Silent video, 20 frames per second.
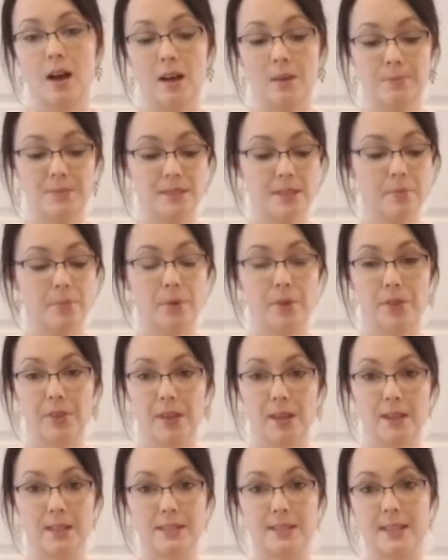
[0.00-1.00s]
simple
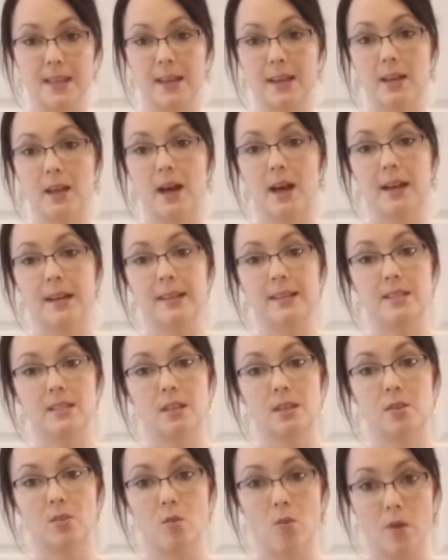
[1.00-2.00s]
things like honeys
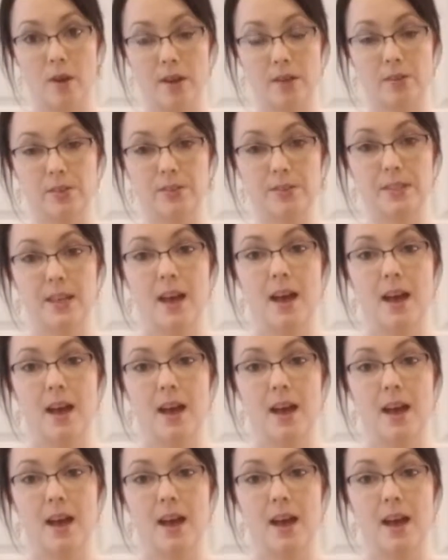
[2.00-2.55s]
and oils.